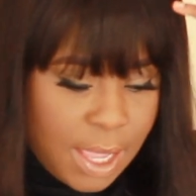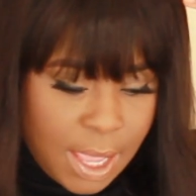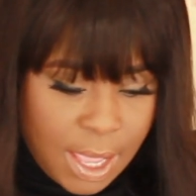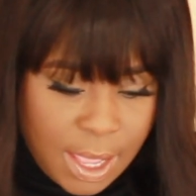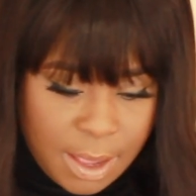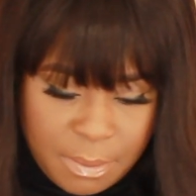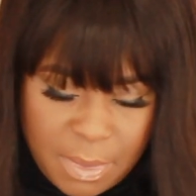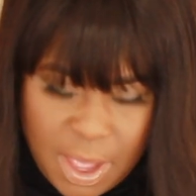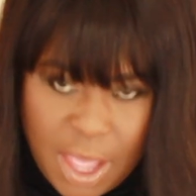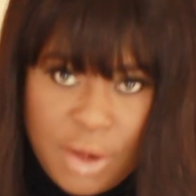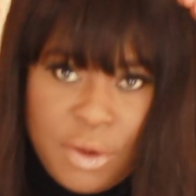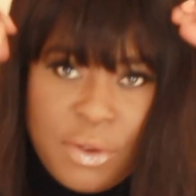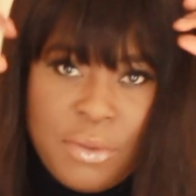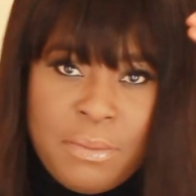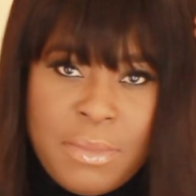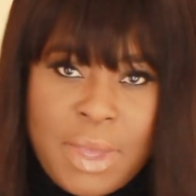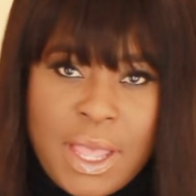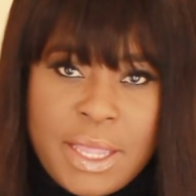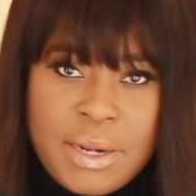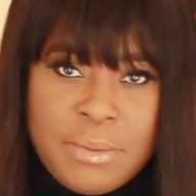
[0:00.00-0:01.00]
I don't
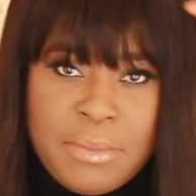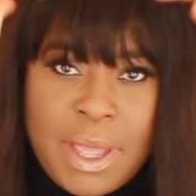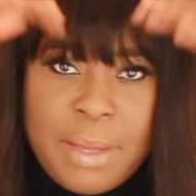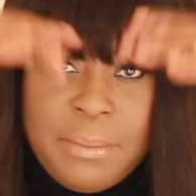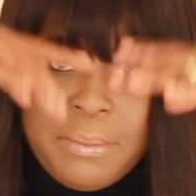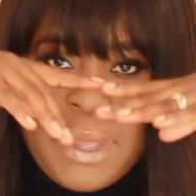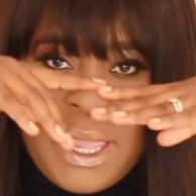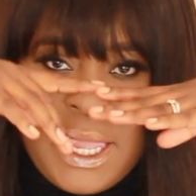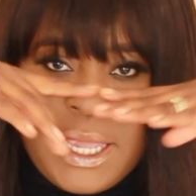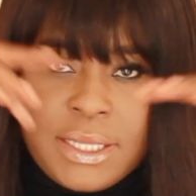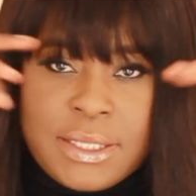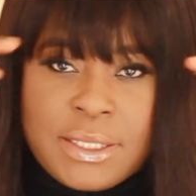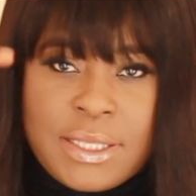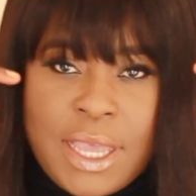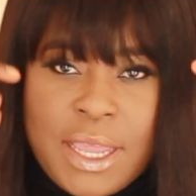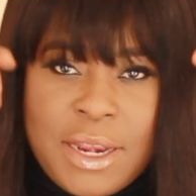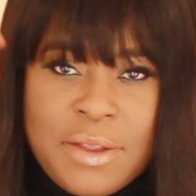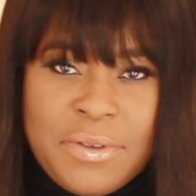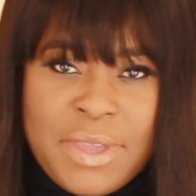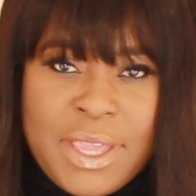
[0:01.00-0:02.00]
mind my bangs
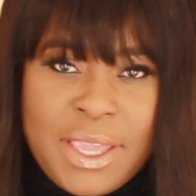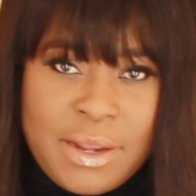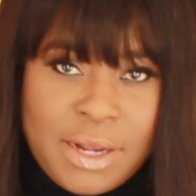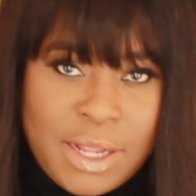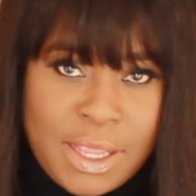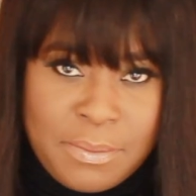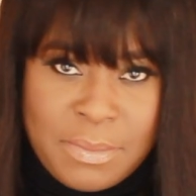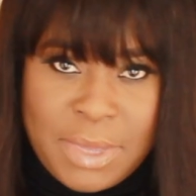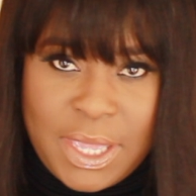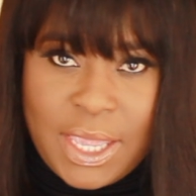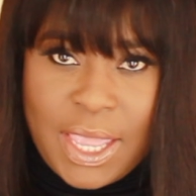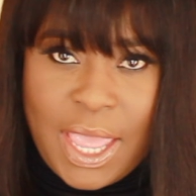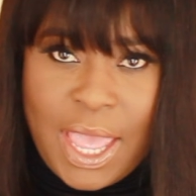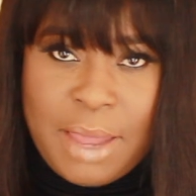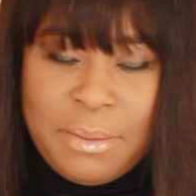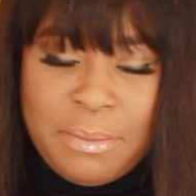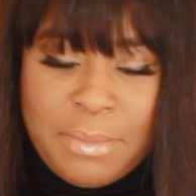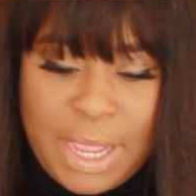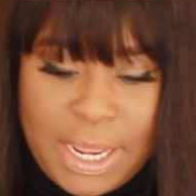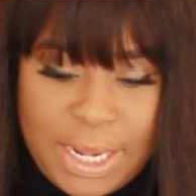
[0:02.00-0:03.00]
kind of hitting me
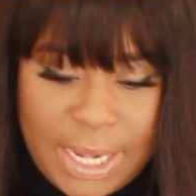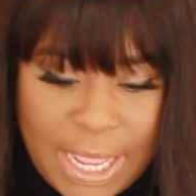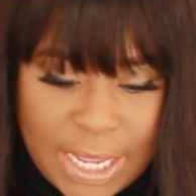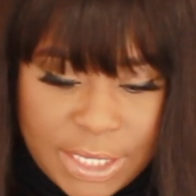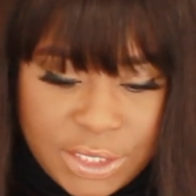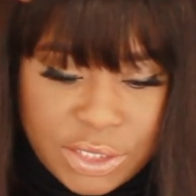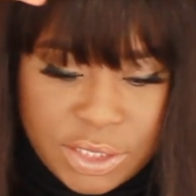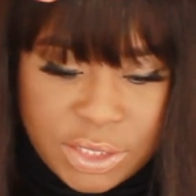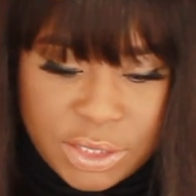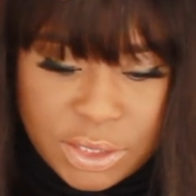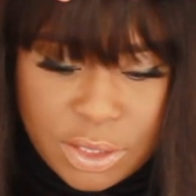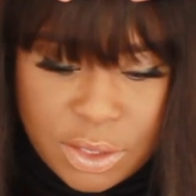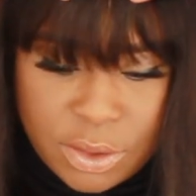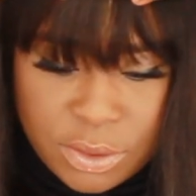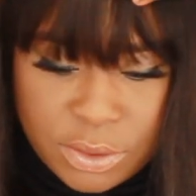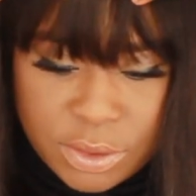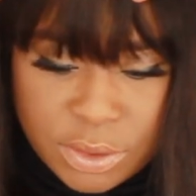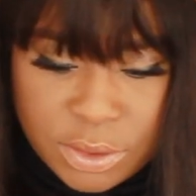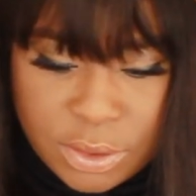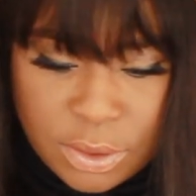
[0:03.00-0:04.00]
at my lashes
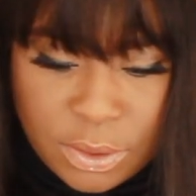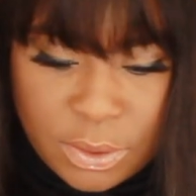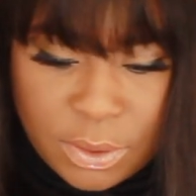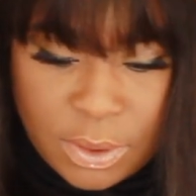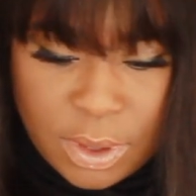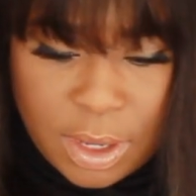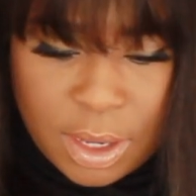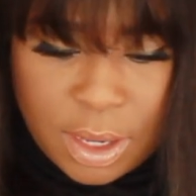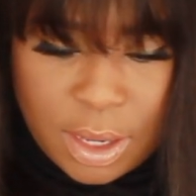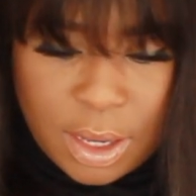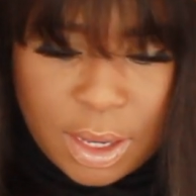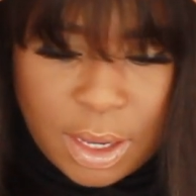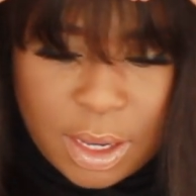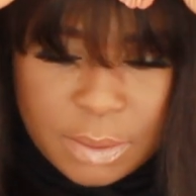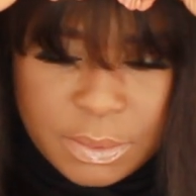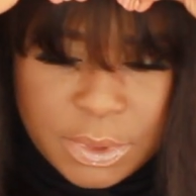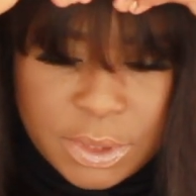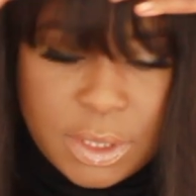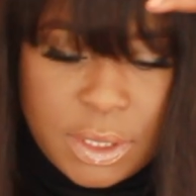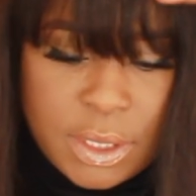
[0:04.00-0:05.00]
though, so
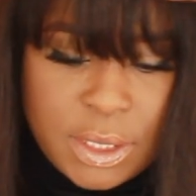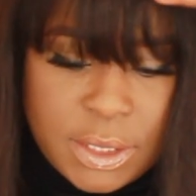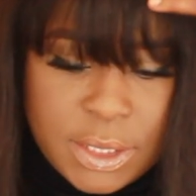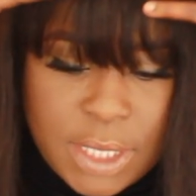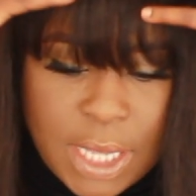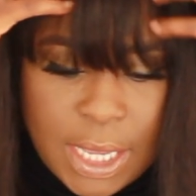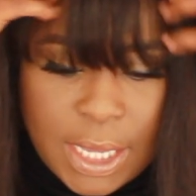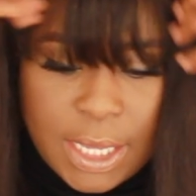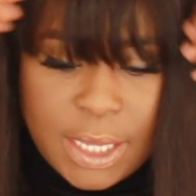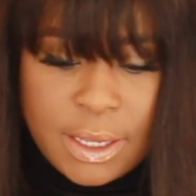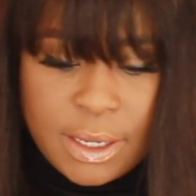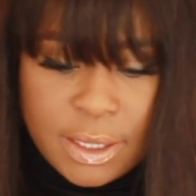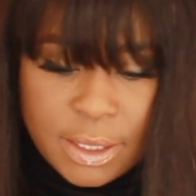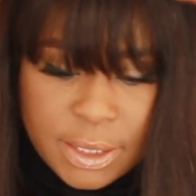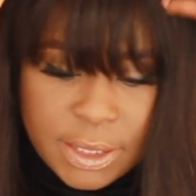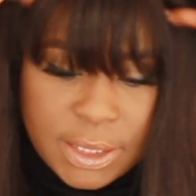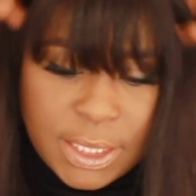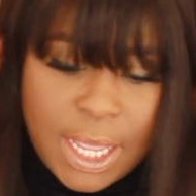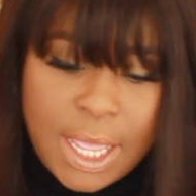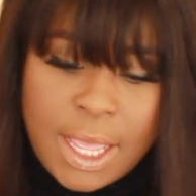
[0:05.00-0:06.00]
I'm just going to take
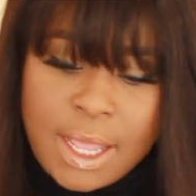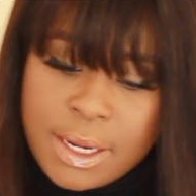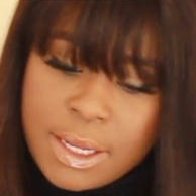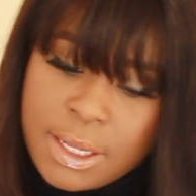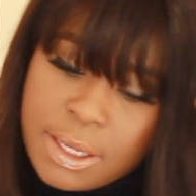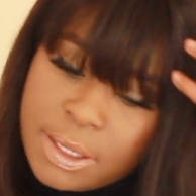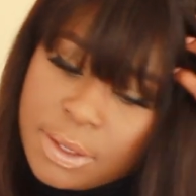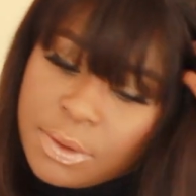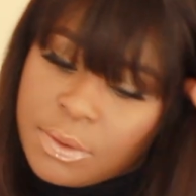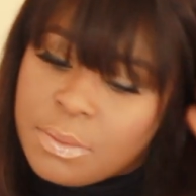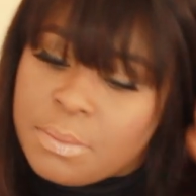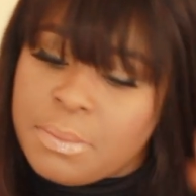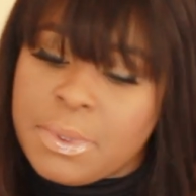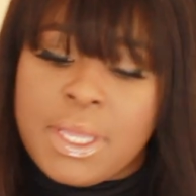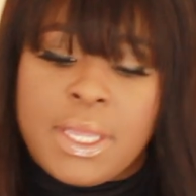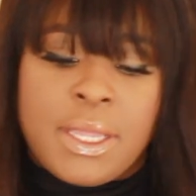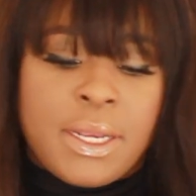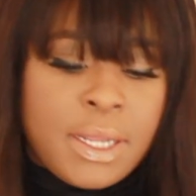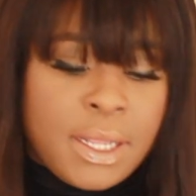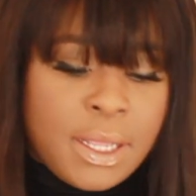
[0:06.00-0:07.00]
it down a little
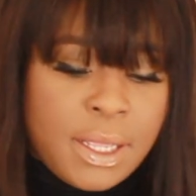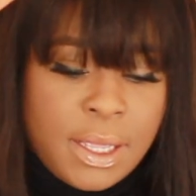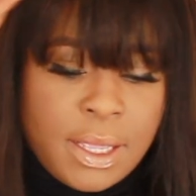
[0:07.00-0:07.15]
bit.